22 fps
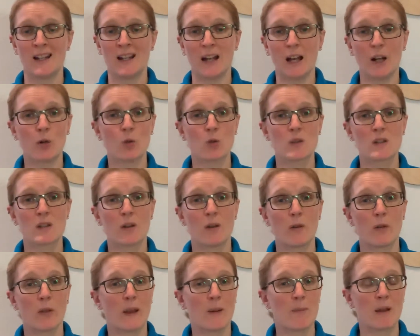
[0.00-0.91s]
And
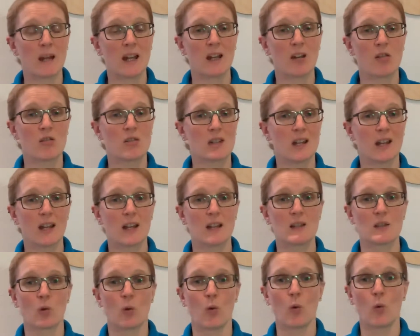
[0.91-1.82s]
also they may go
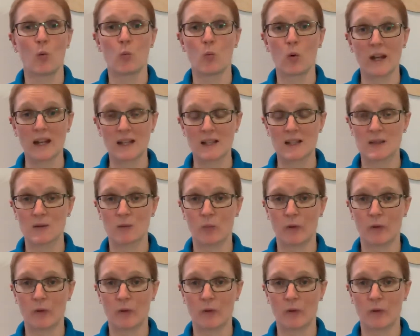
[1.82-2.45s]
days or weeks